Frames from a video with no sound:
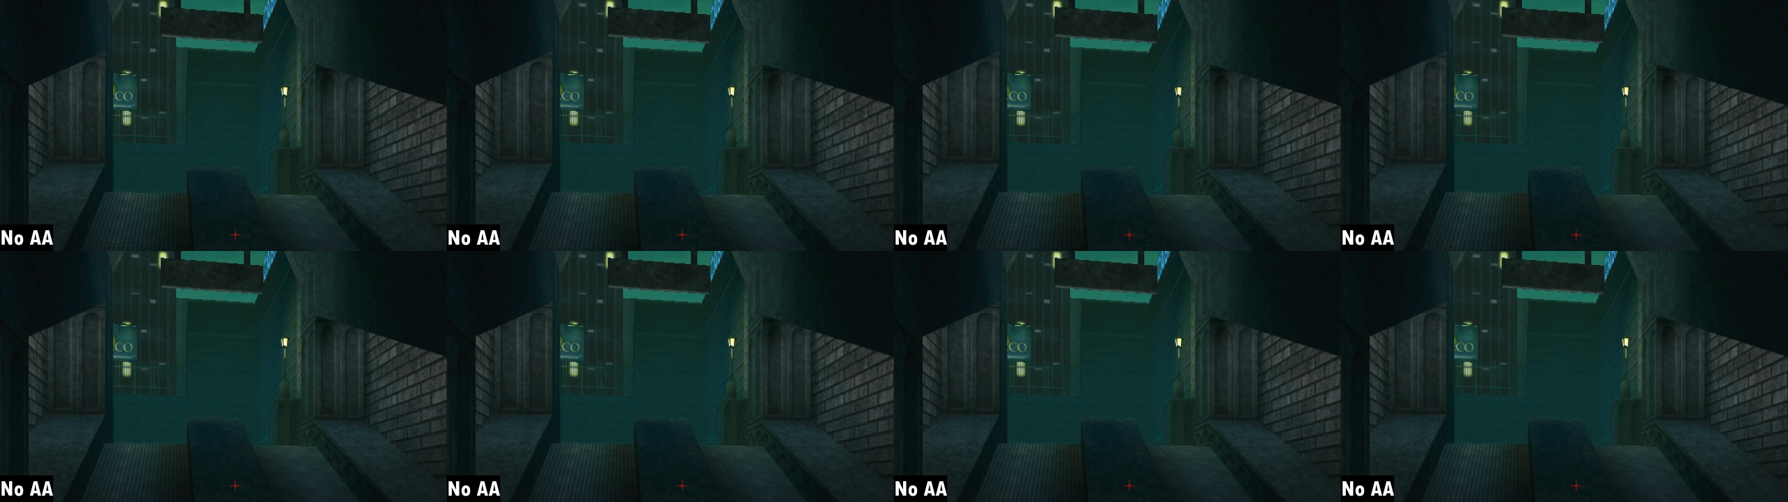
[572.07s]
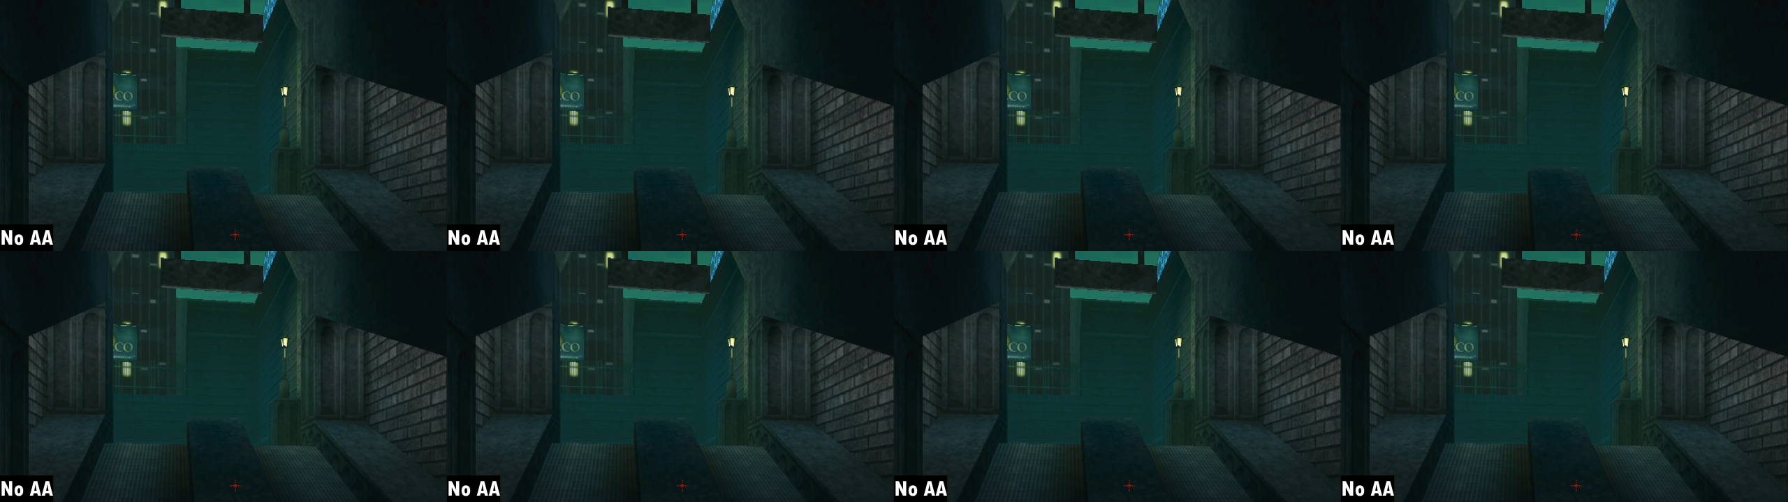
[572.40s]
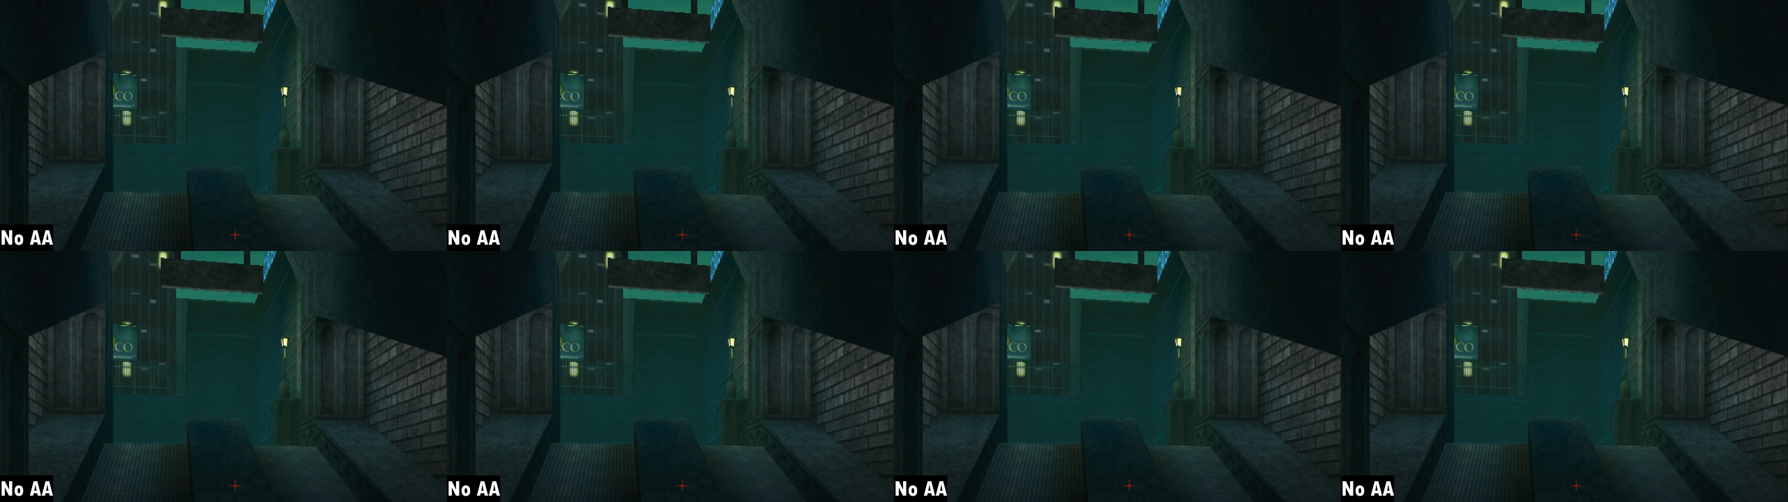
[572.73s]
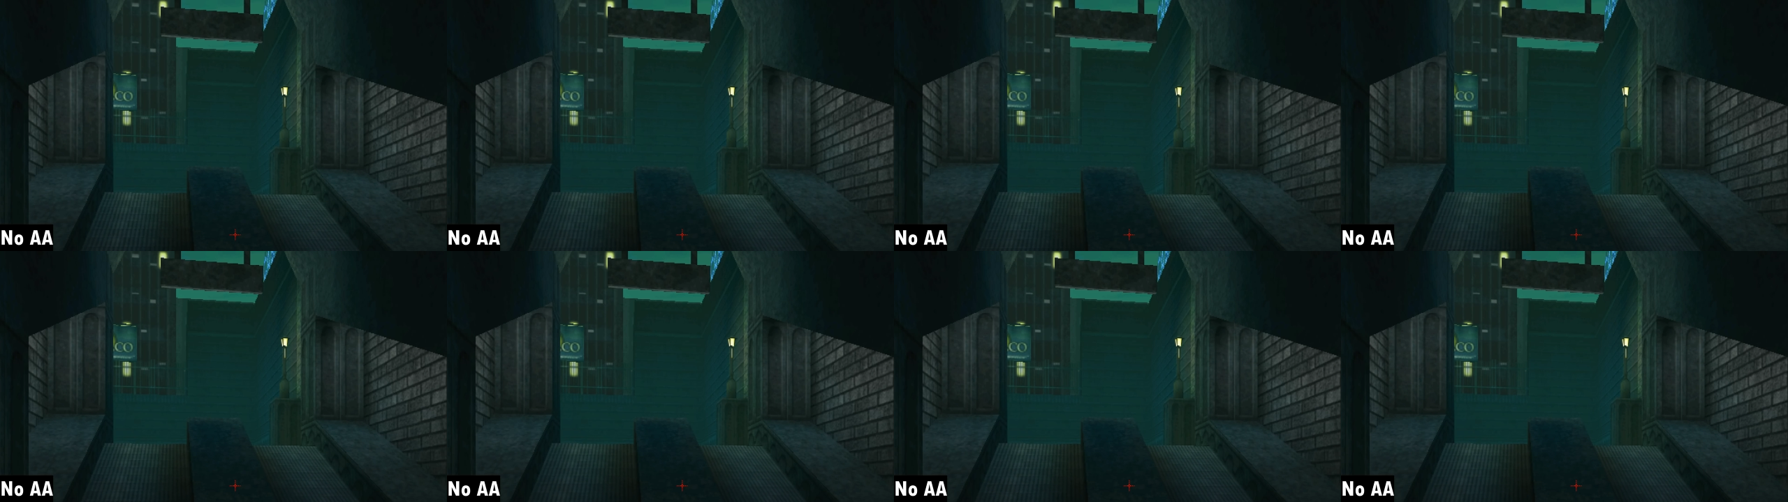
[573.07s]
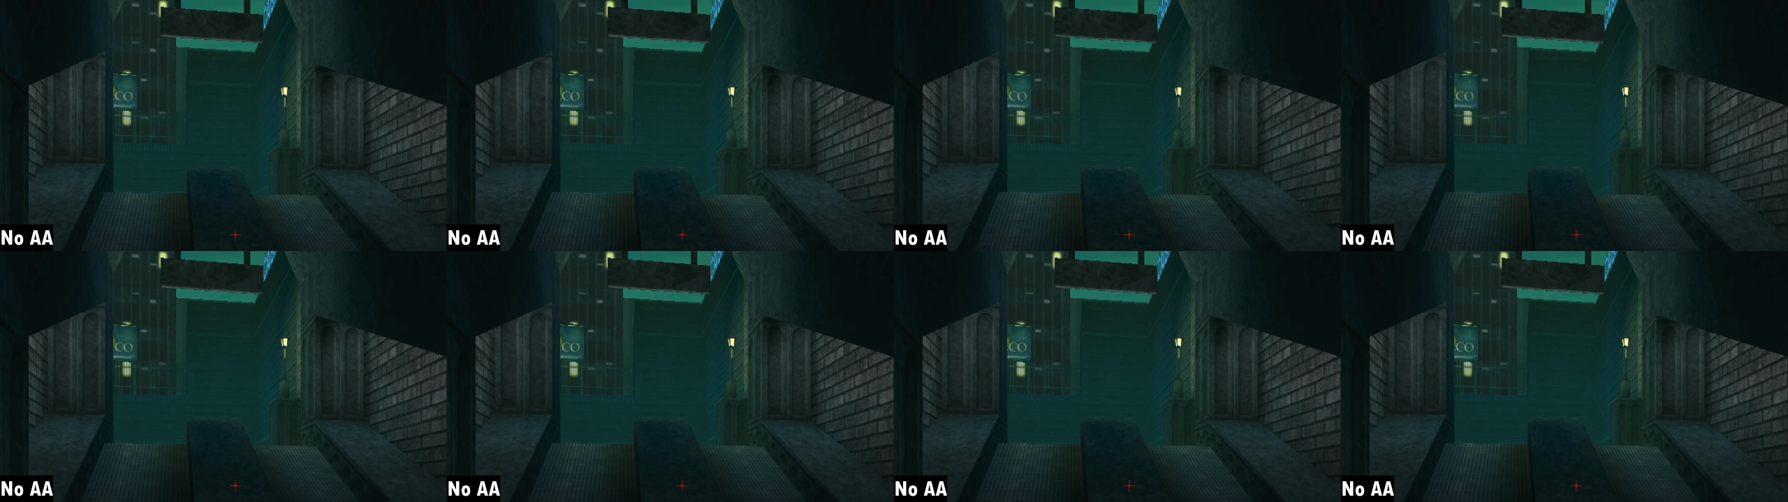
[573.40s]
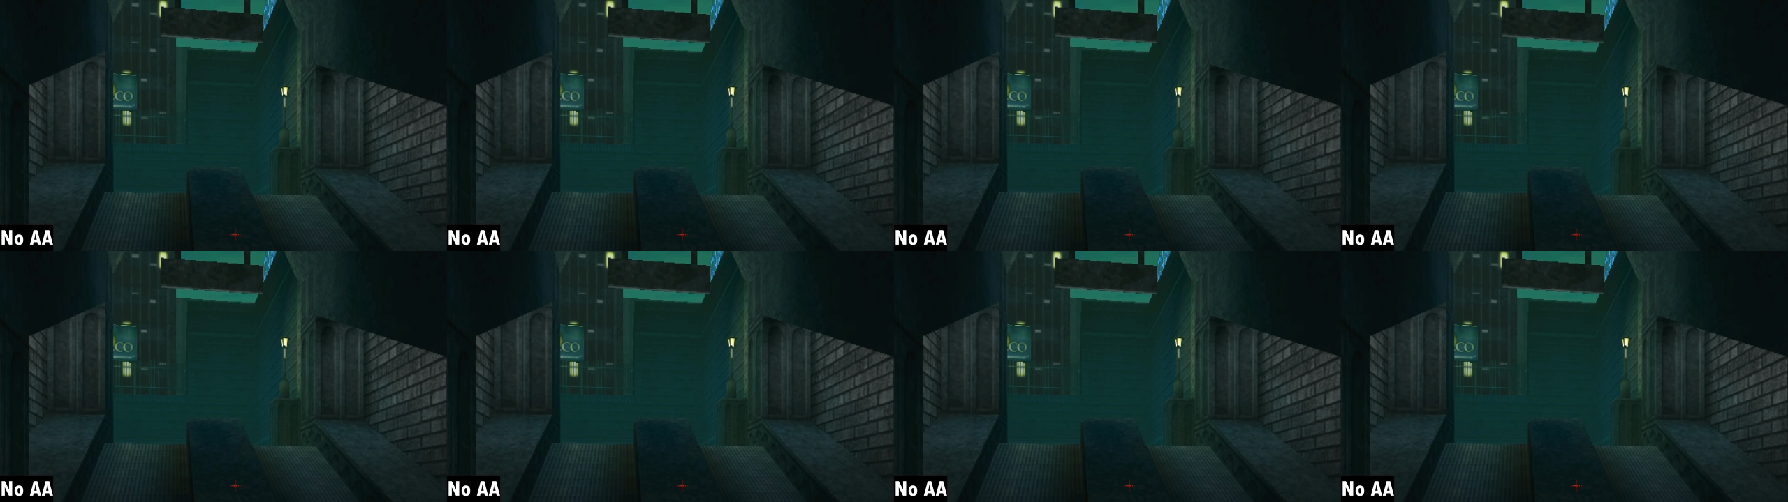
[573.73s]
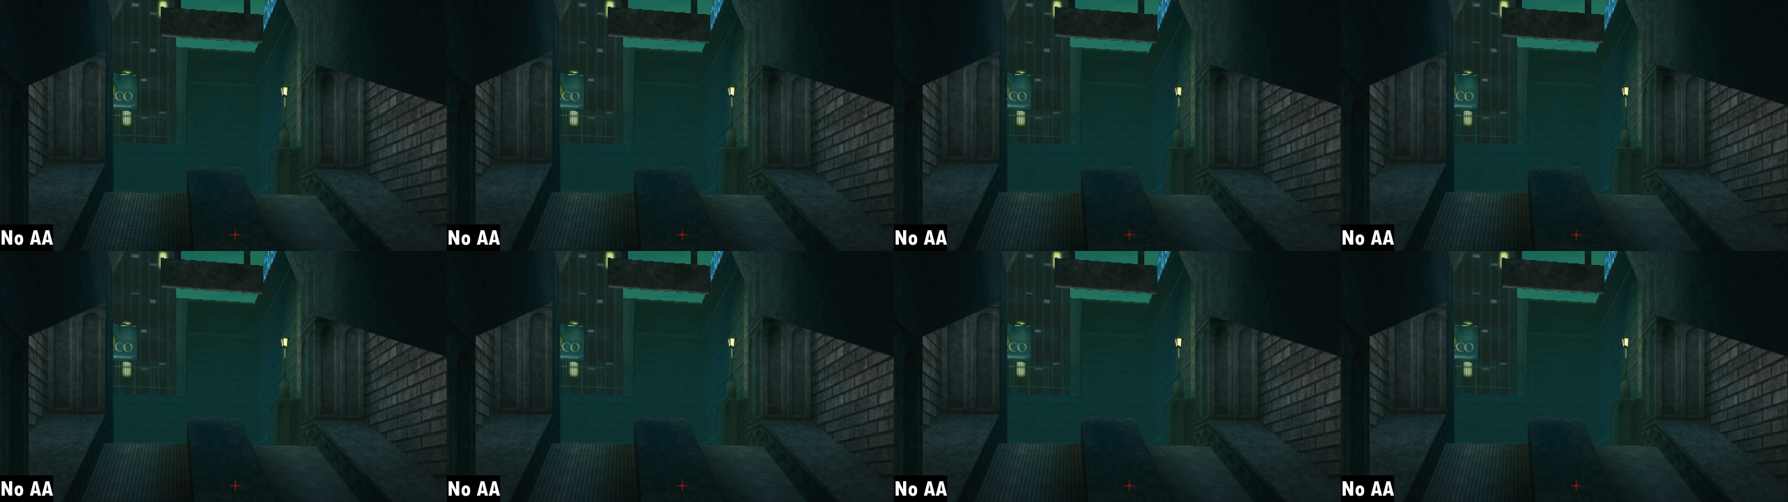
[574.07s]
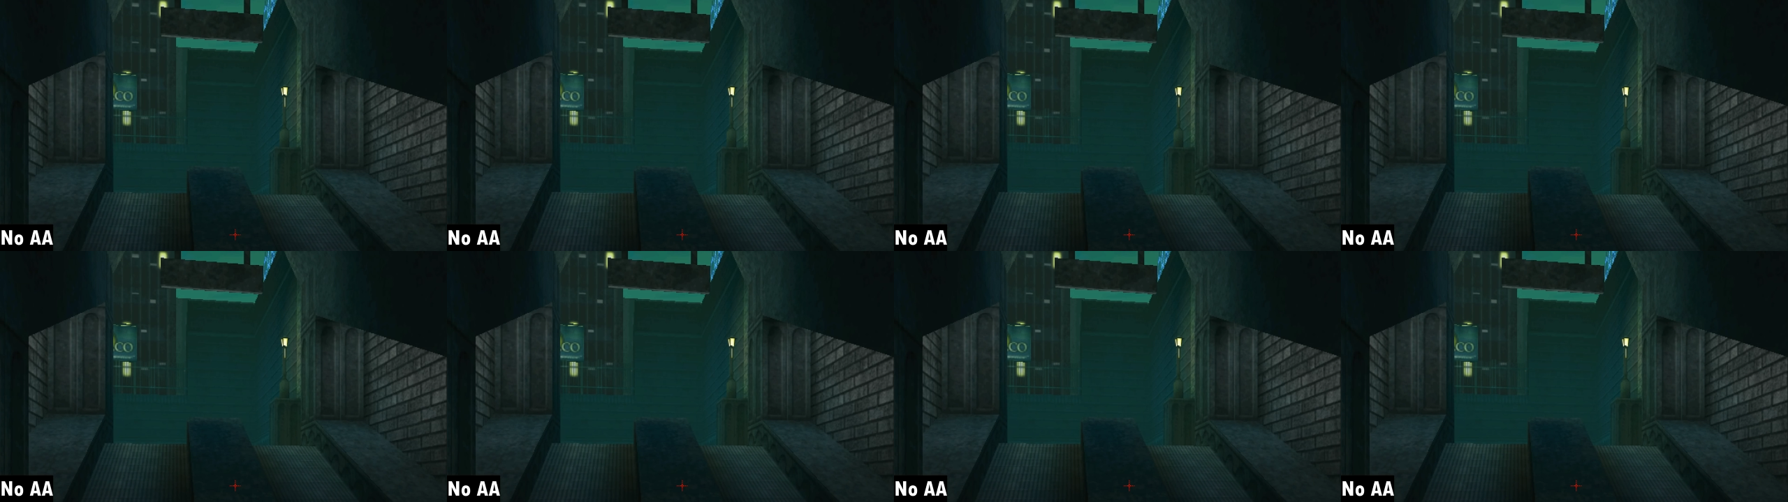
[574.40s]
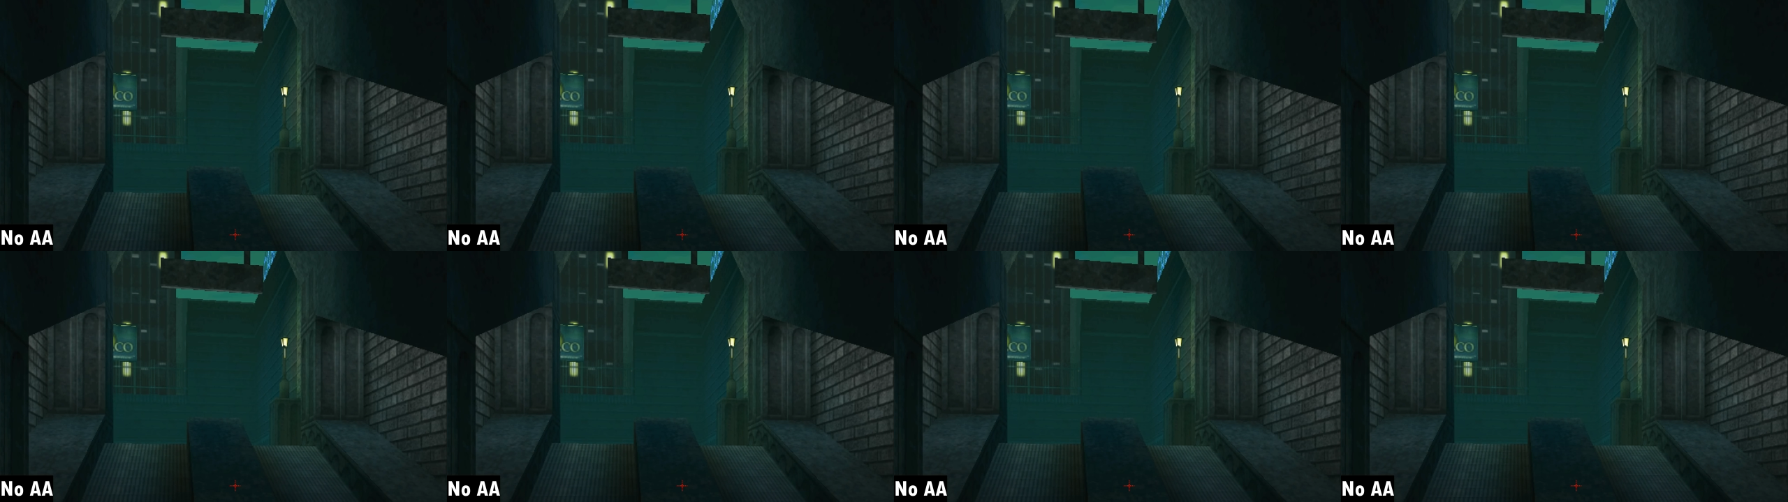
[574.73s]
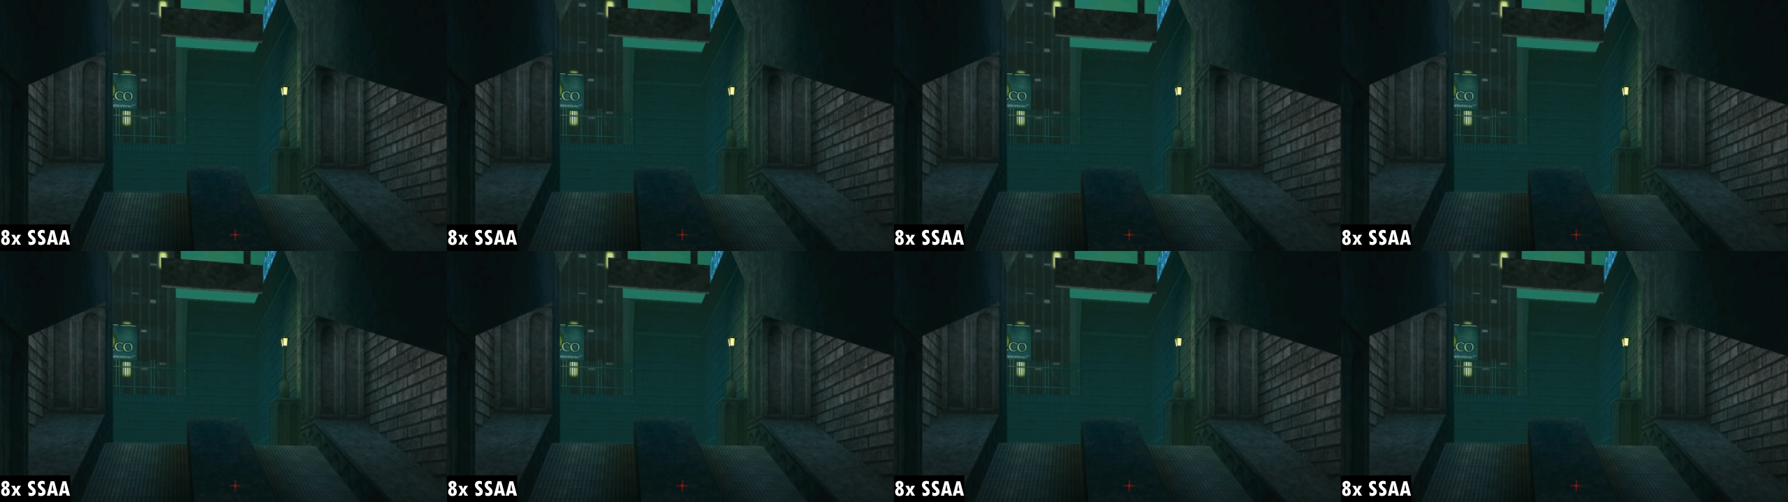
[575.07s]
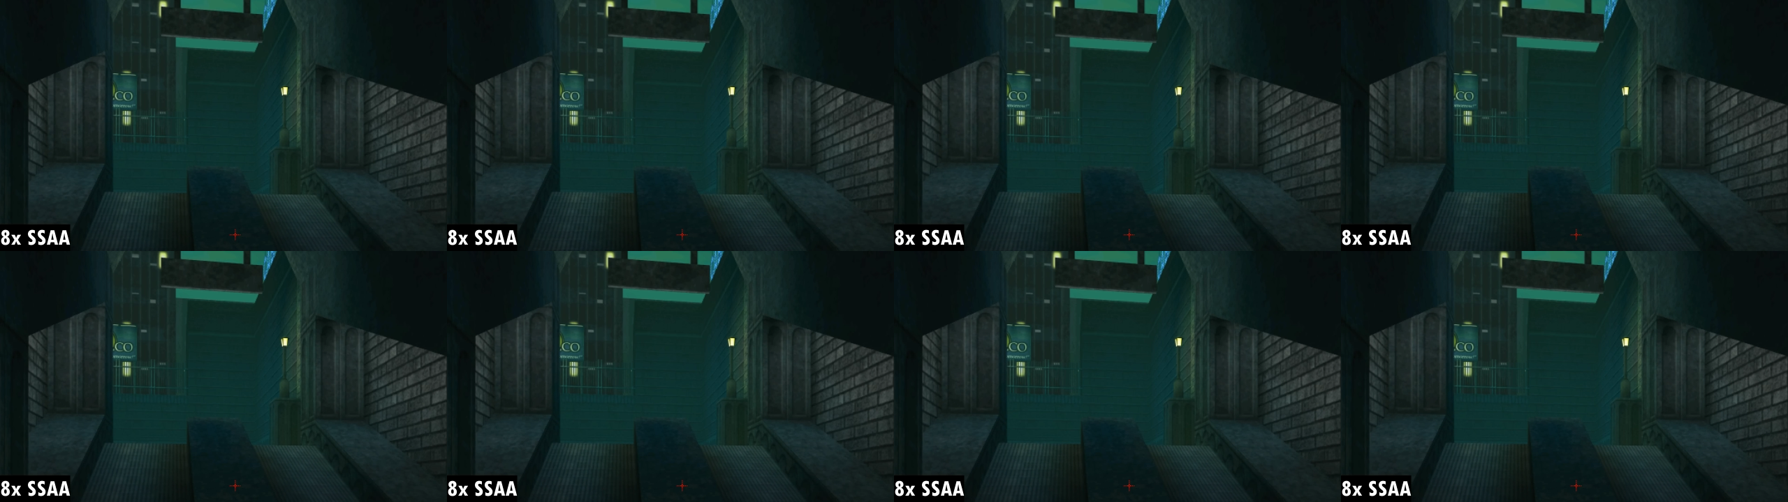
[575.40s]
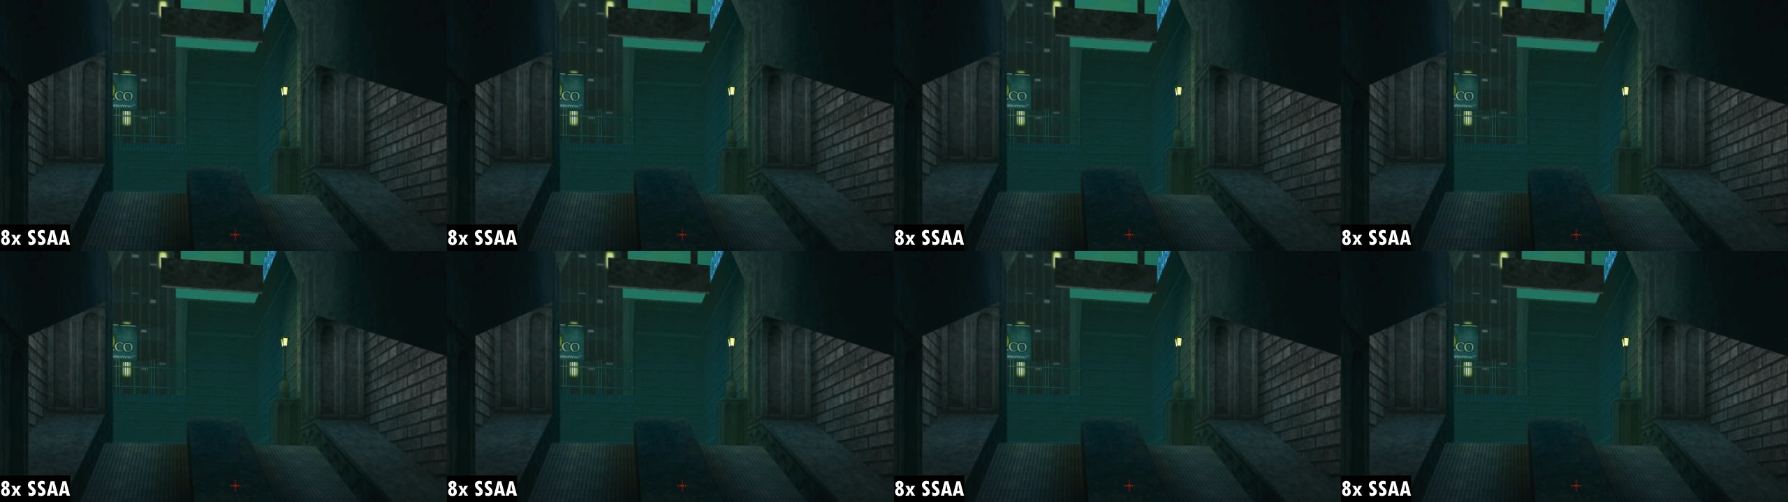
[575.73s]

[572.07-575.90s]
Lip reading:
Nobody's mouth can be seen.